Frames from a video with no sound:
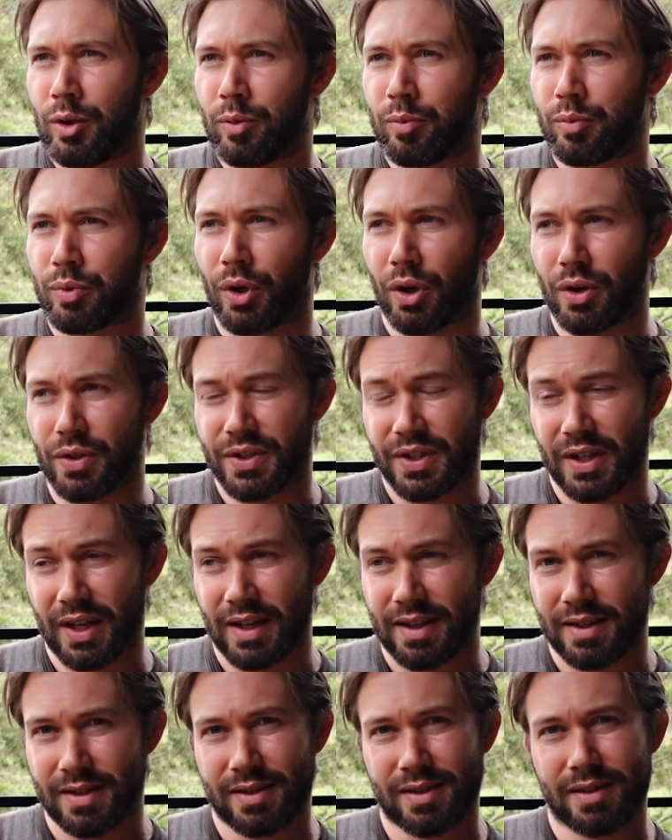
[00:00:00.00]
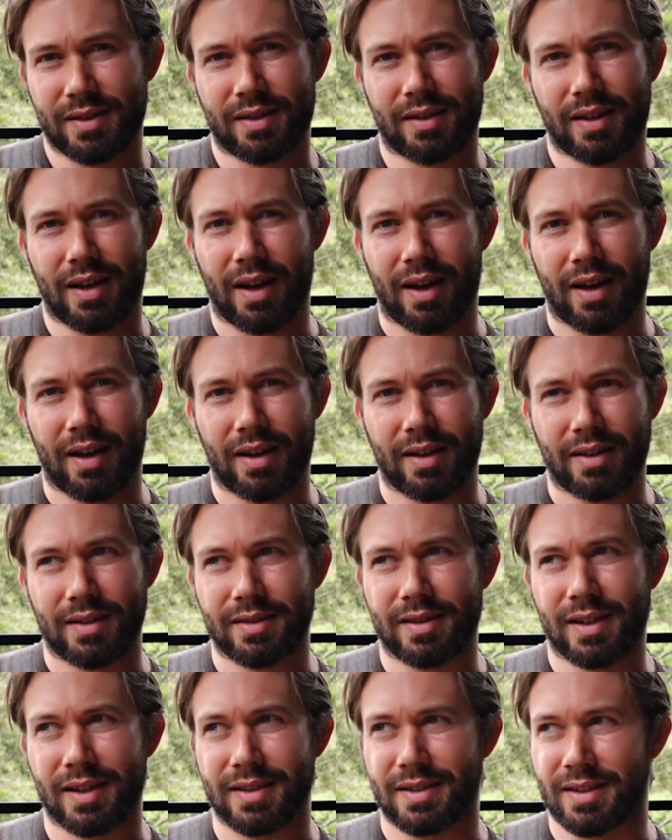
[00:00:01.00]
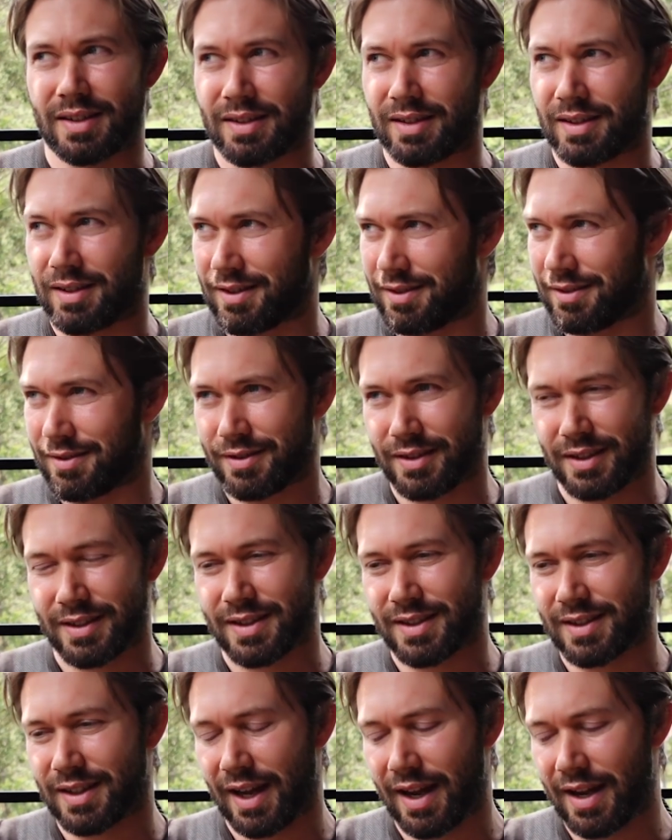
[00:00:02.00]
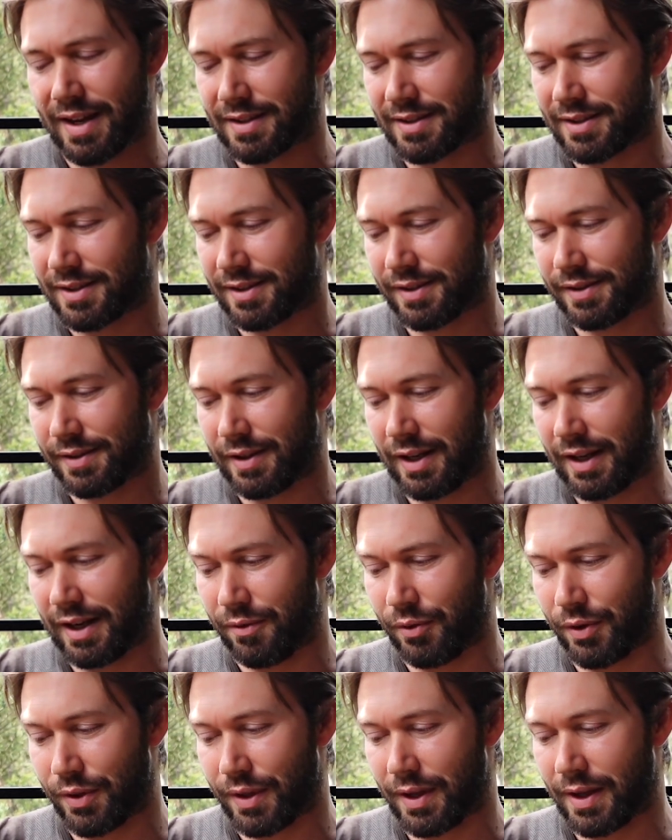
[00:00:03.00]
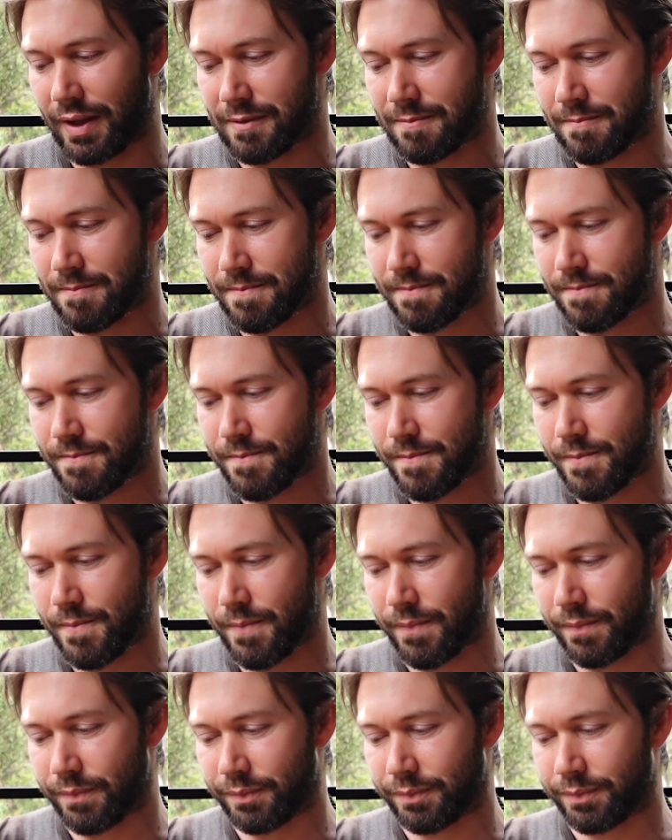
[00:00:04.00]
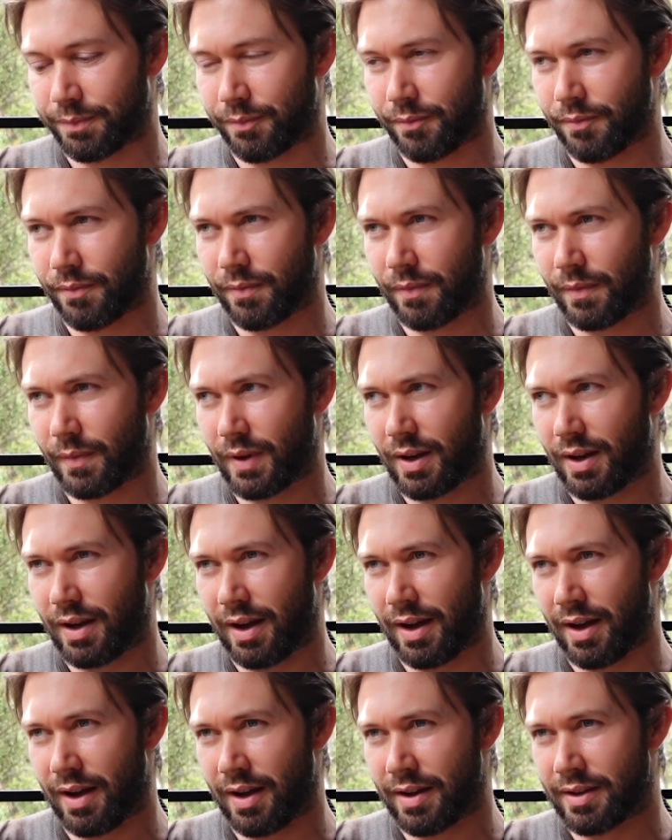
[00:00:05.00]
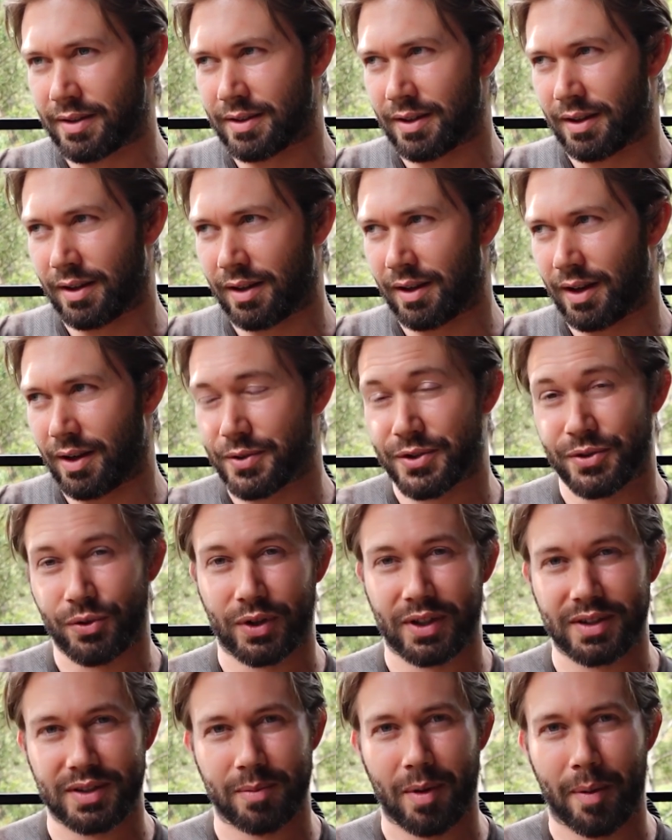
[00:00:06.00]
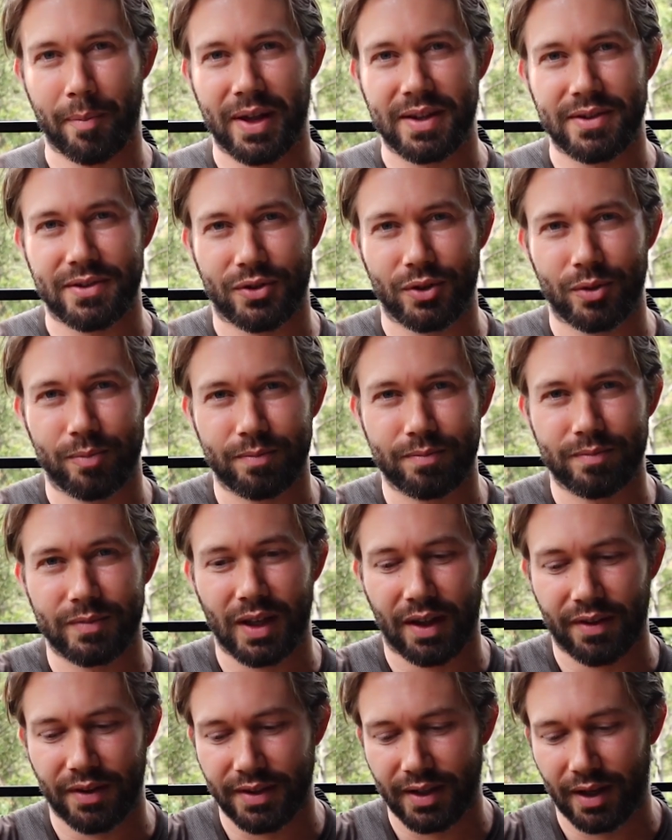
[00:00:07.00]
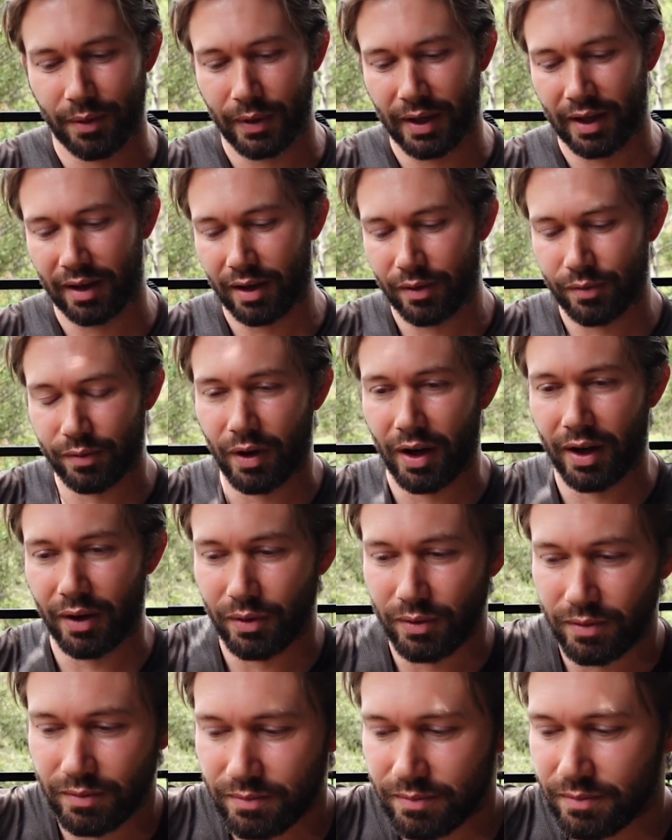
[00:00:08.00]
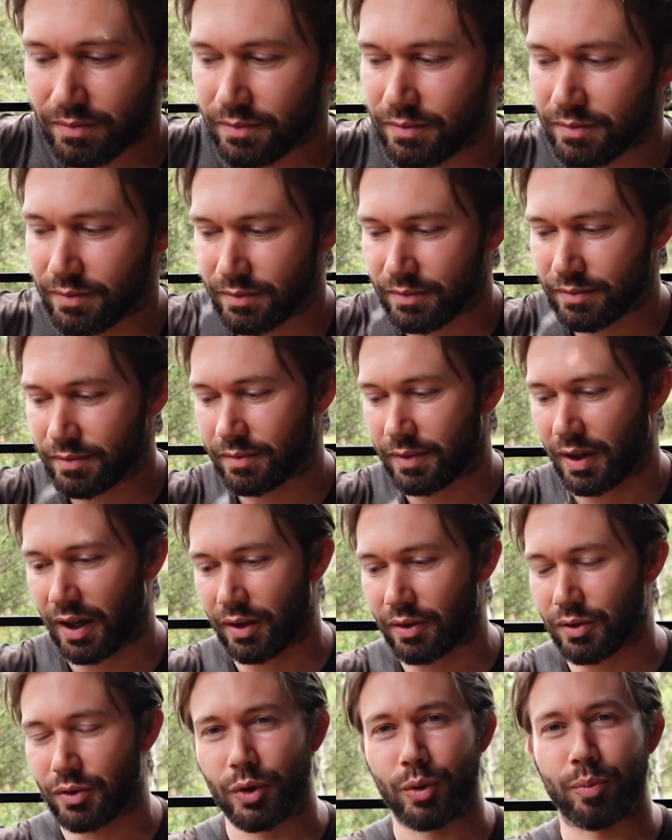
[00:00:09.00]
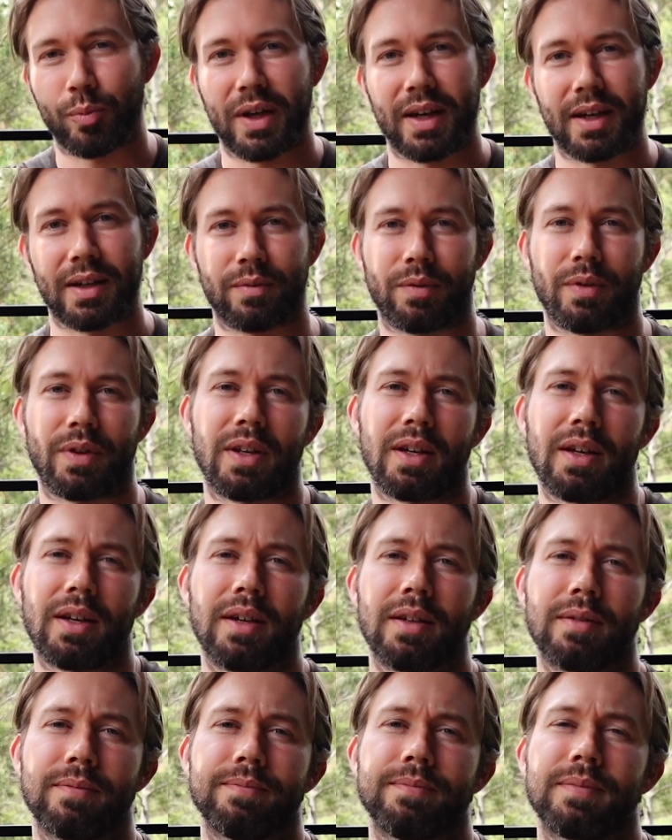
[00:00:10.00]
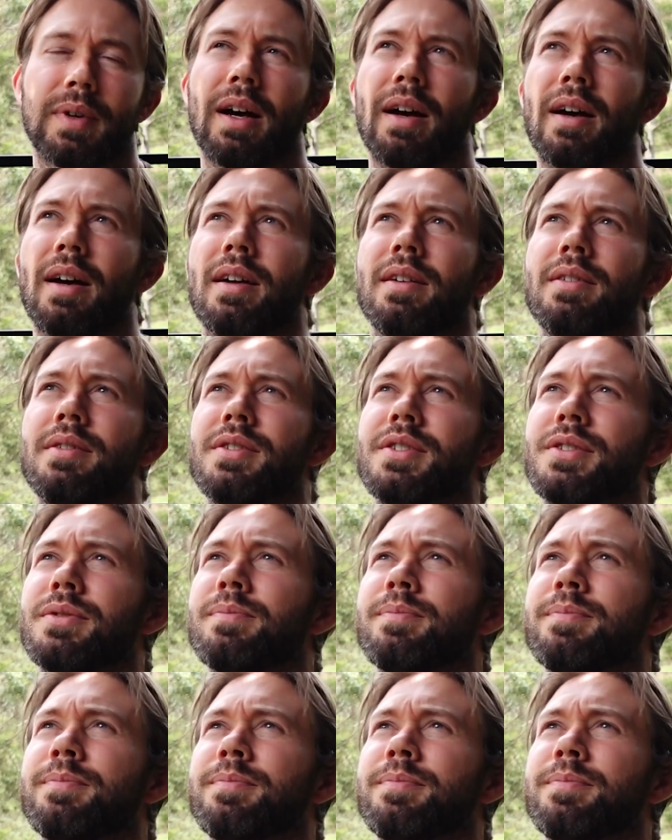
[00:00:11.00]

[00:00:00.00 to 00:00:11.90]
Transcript: process and his estate and everything. And I was talking to my men's group the other day. We had our final group meeting for the year, and